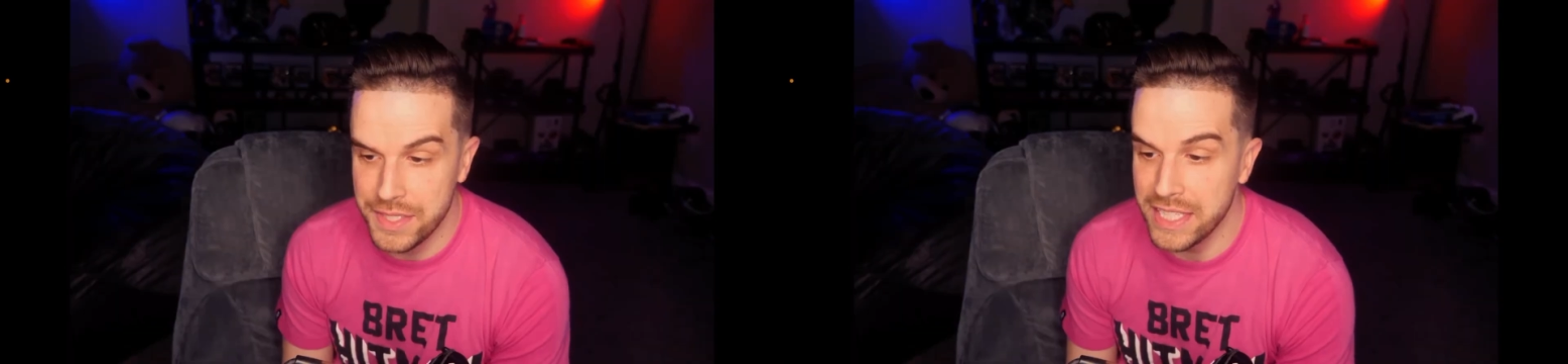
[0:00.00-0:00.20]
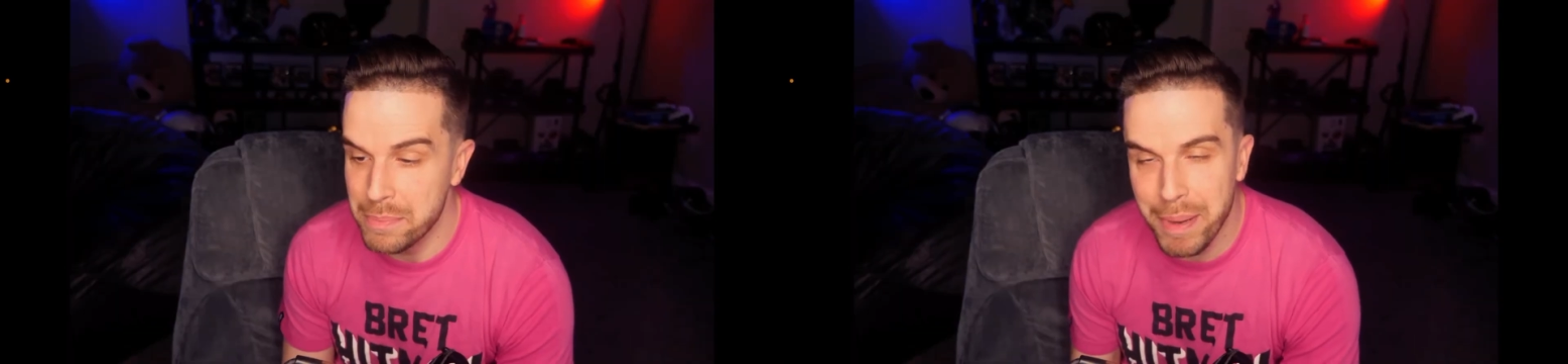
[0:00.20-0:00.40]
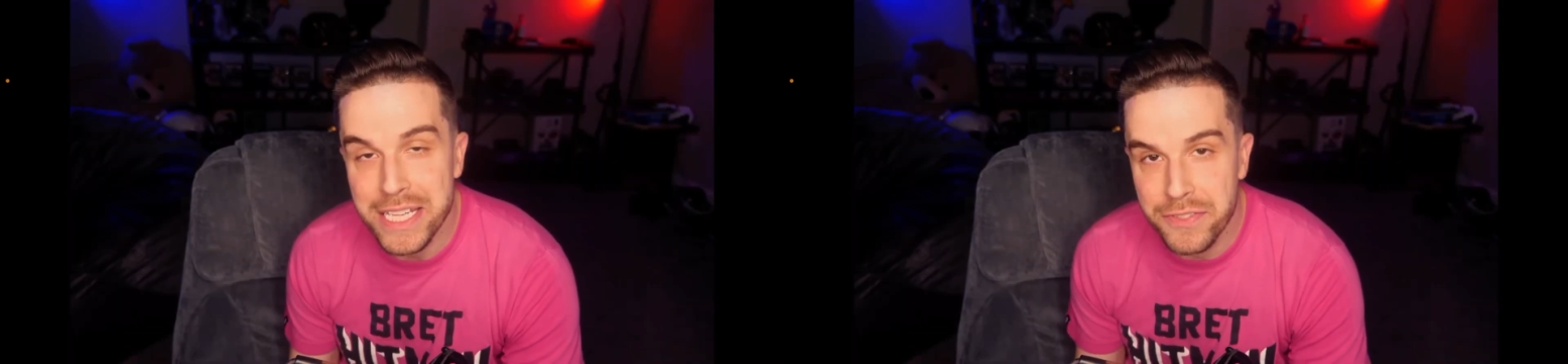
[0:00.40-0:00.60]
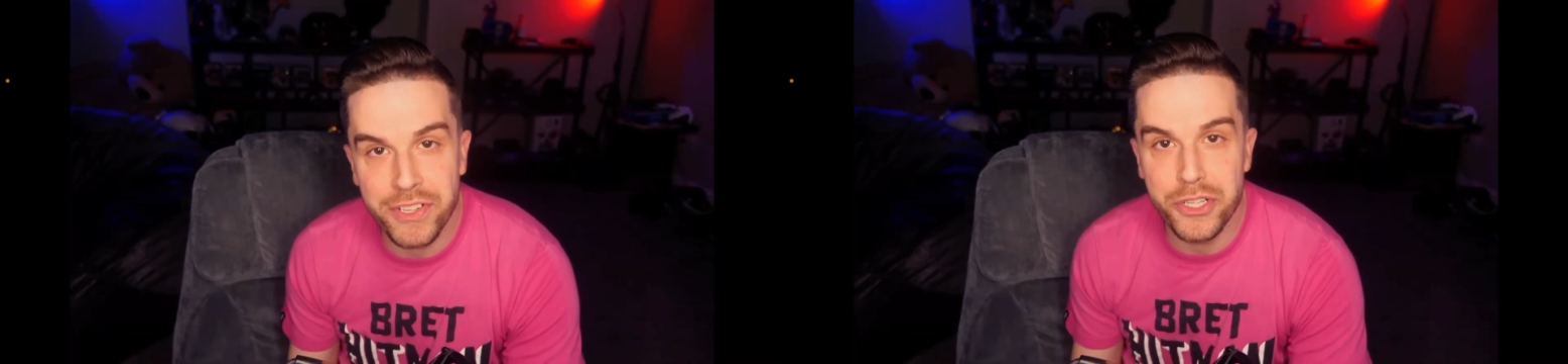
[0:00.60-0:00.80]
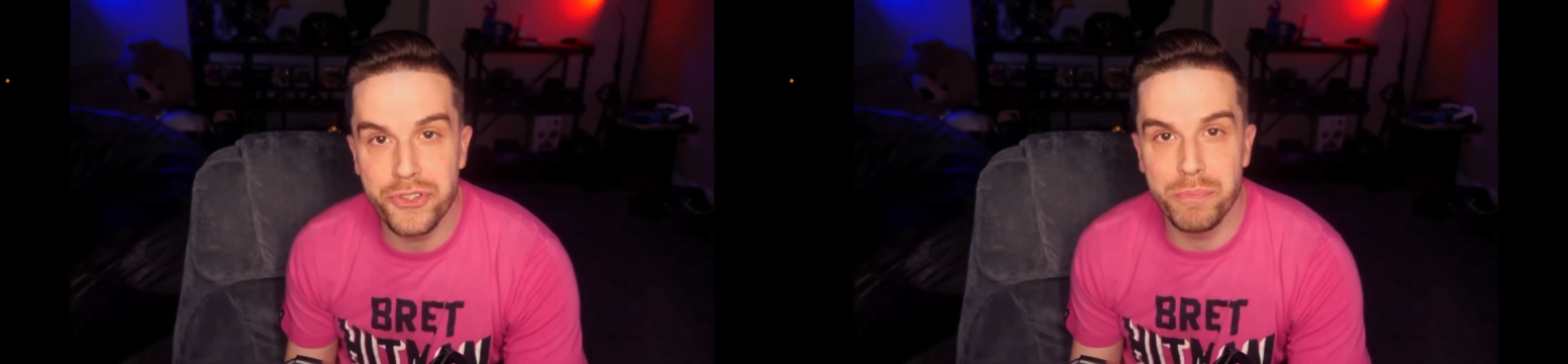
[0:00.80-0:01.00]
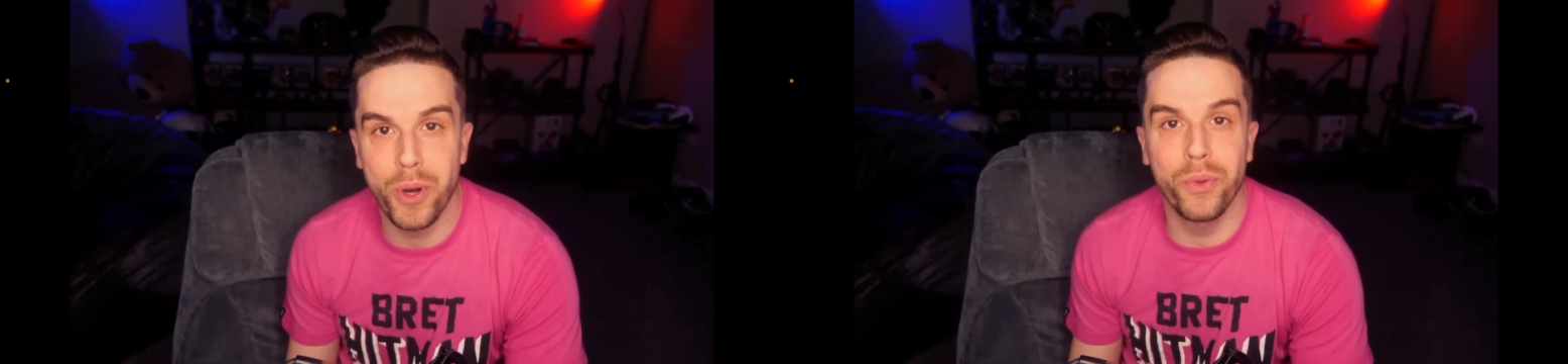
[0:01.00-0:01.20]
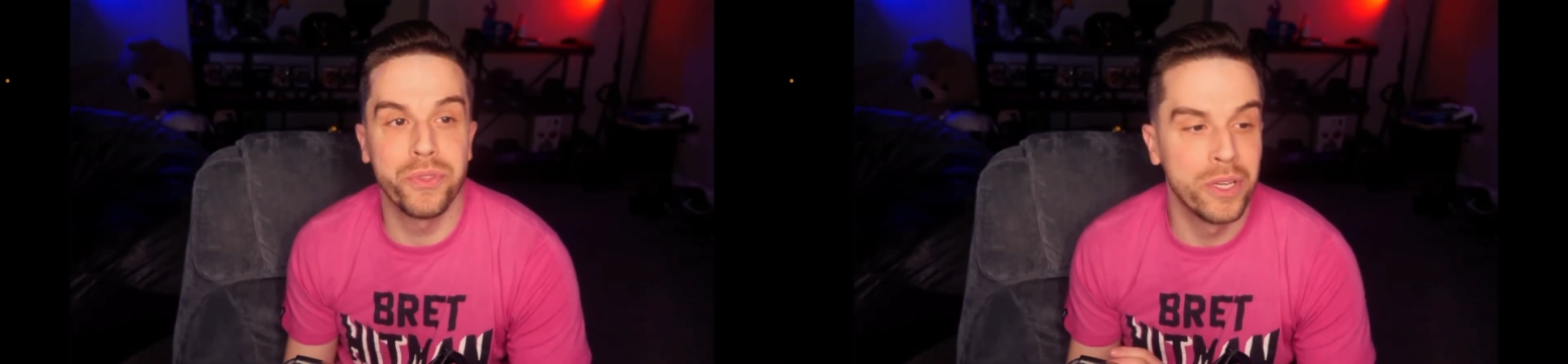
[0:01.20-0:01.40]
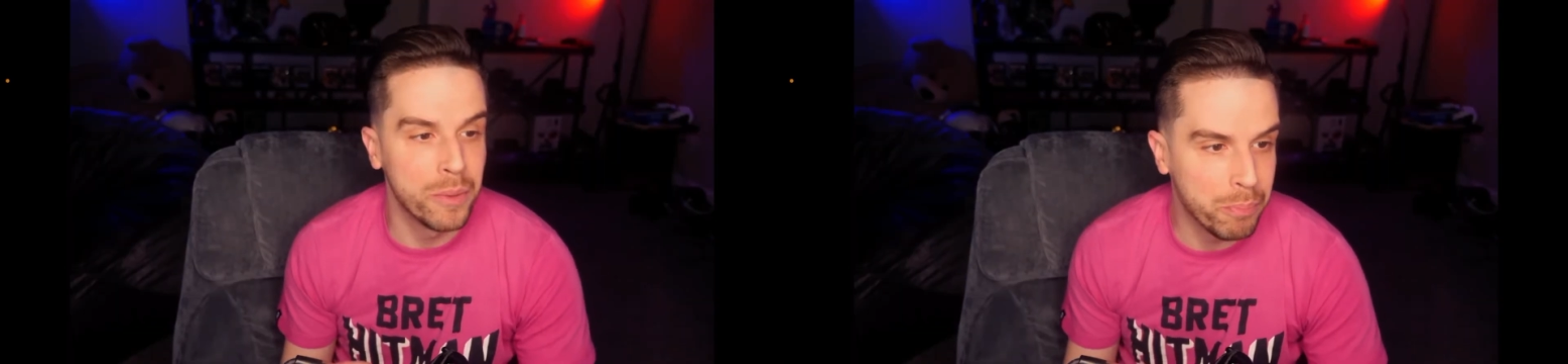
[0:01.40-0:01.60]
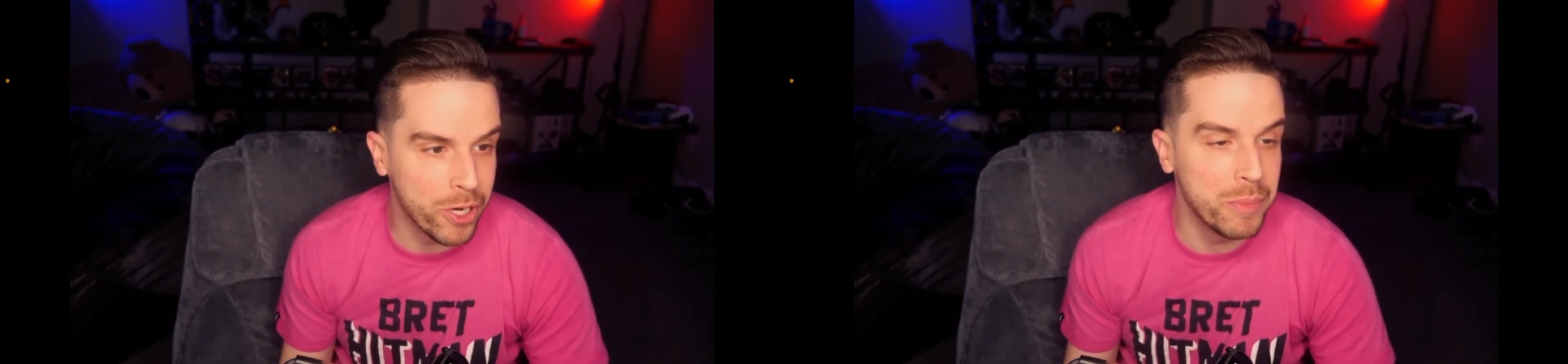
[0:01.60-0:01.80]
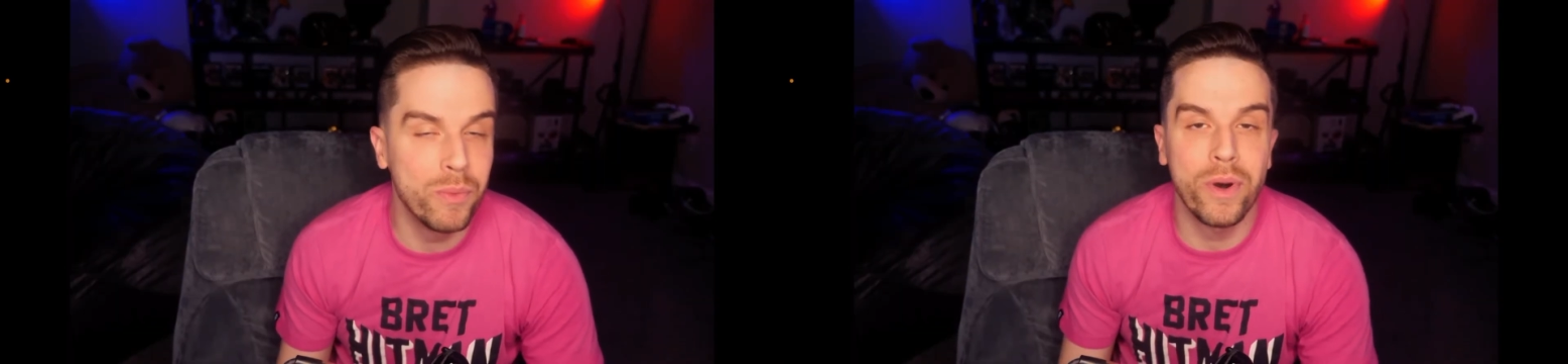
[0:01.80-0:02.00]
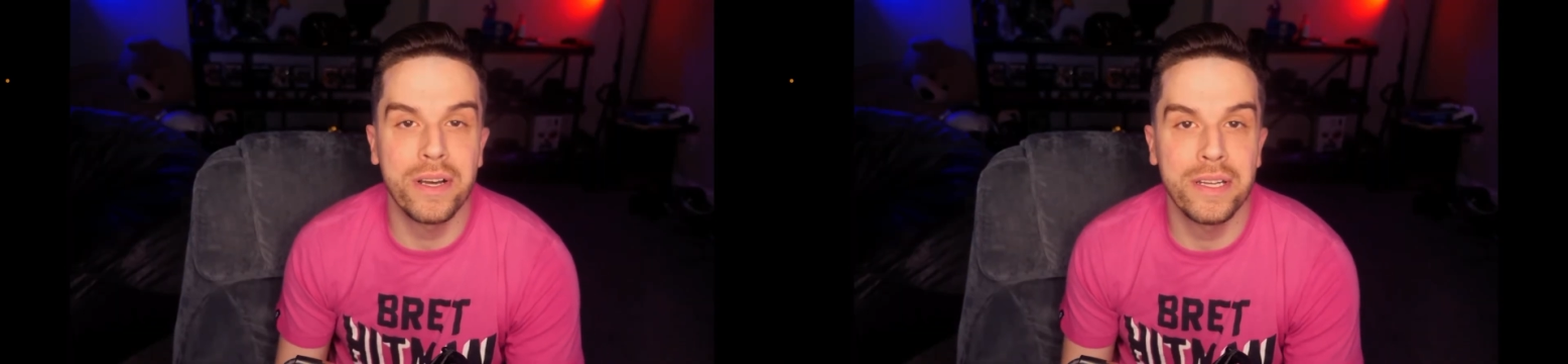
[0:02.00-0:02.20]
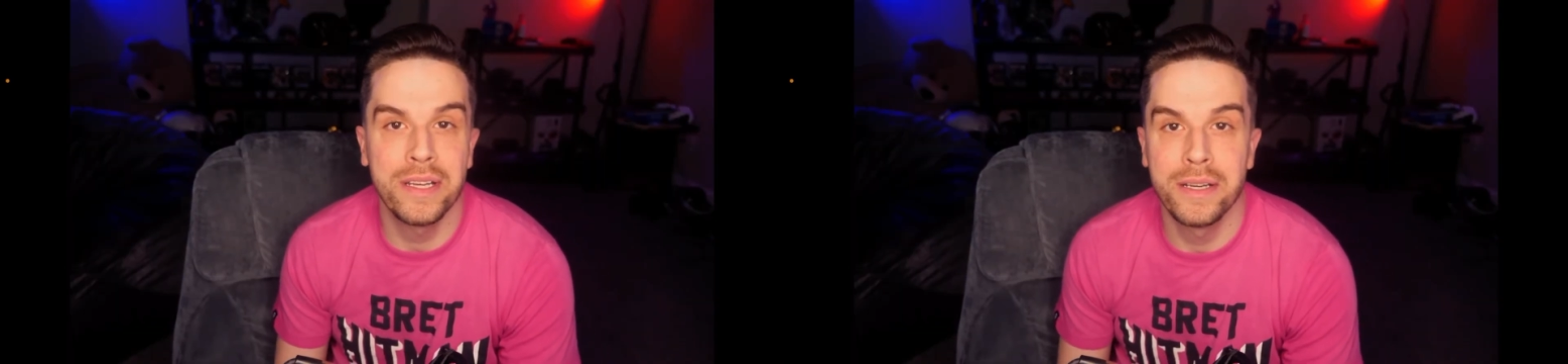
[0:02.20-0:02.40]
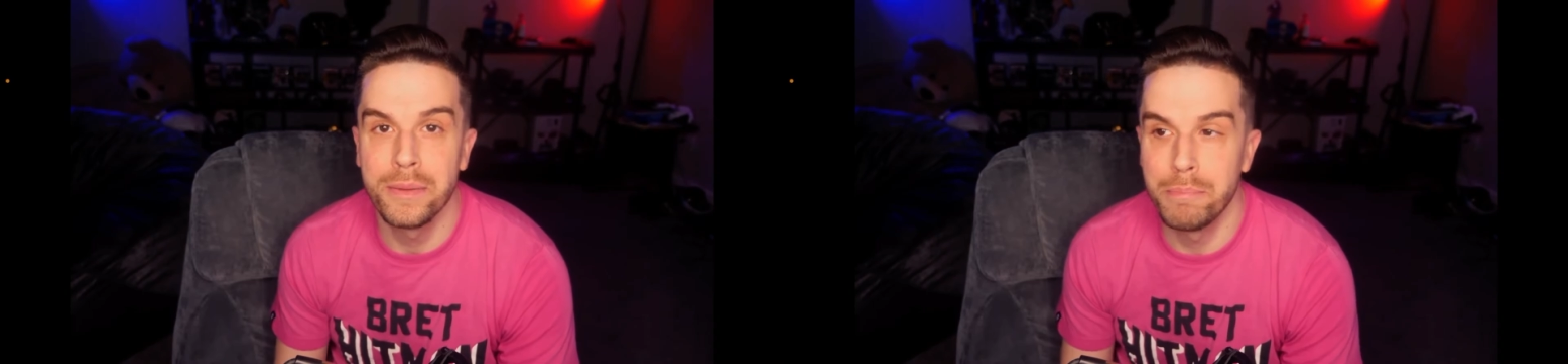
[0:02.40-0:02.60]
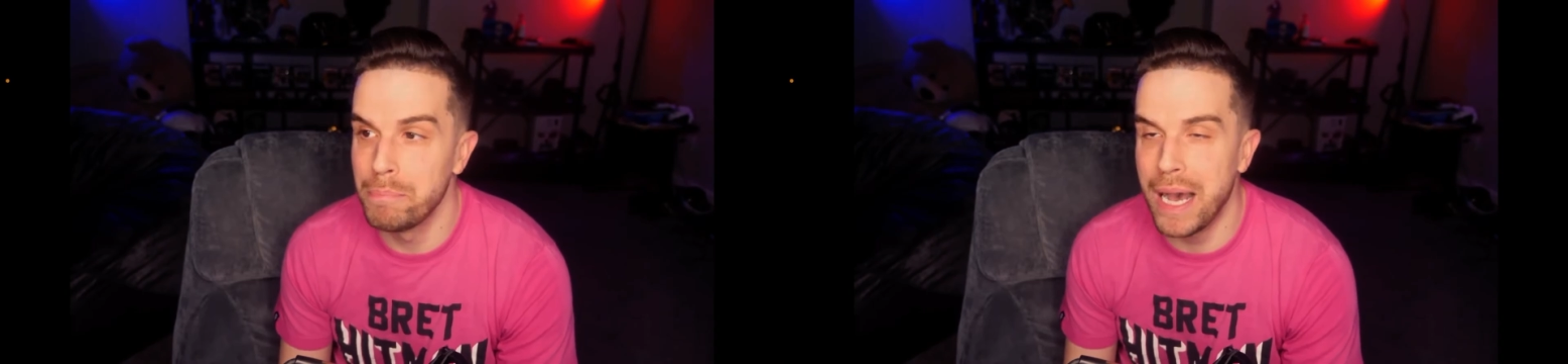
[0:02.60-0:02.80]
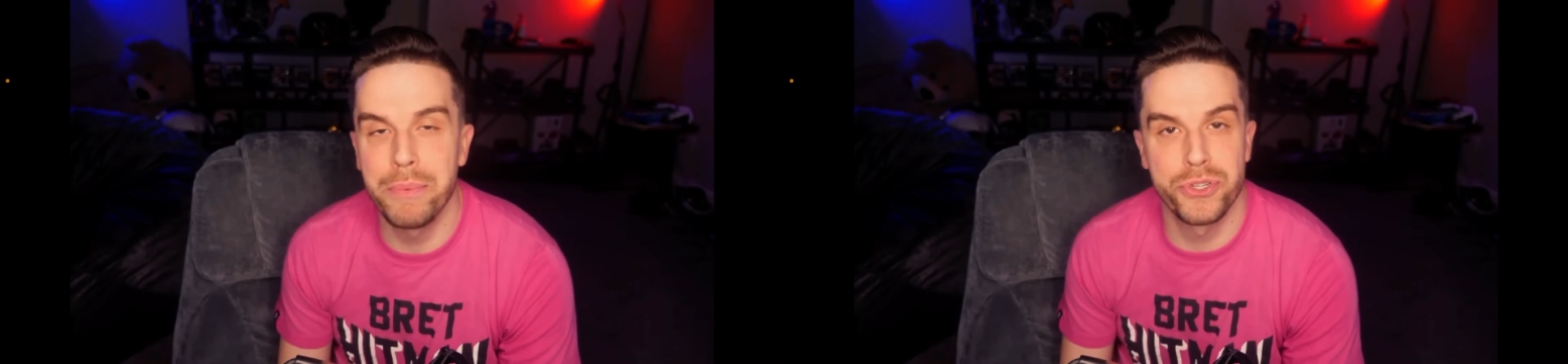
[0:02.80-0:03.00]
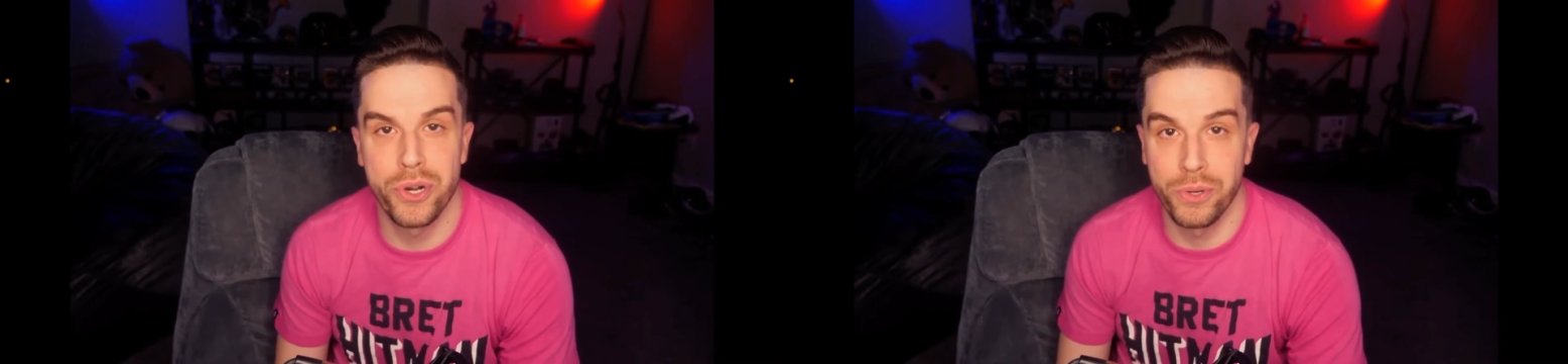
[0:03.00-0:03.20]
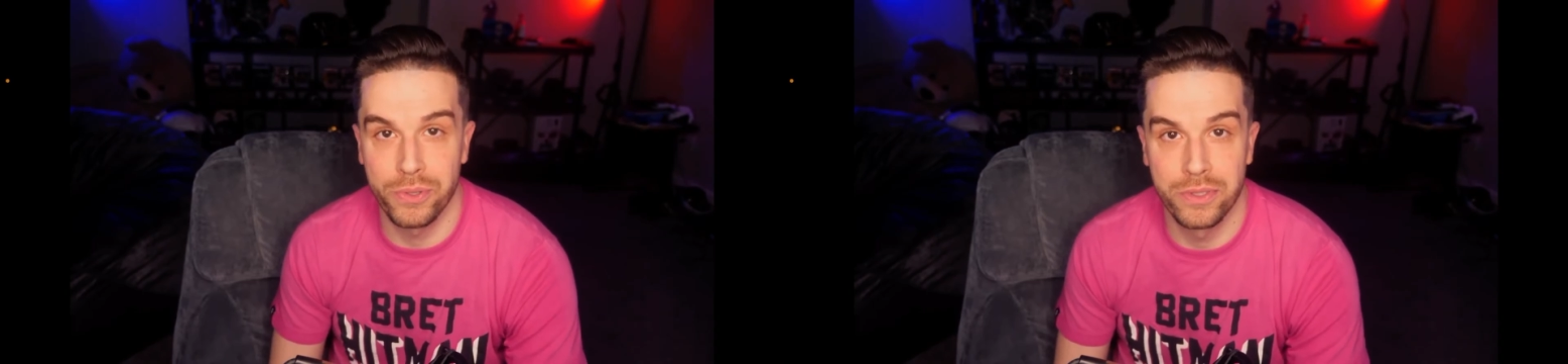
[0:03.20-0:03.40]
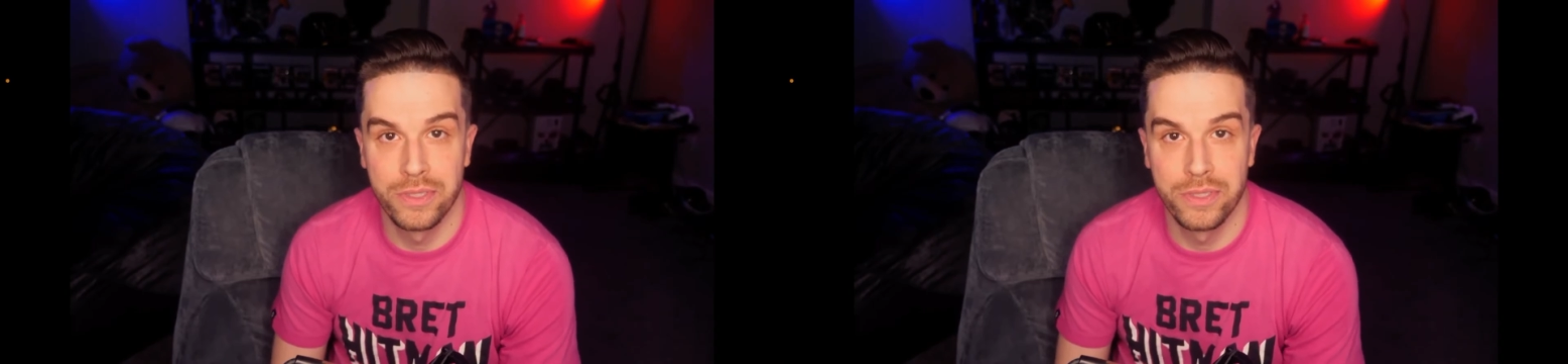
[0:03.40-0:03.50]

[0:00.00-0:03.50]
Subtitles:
take the best features of both, put them in one. Bob's your uncle.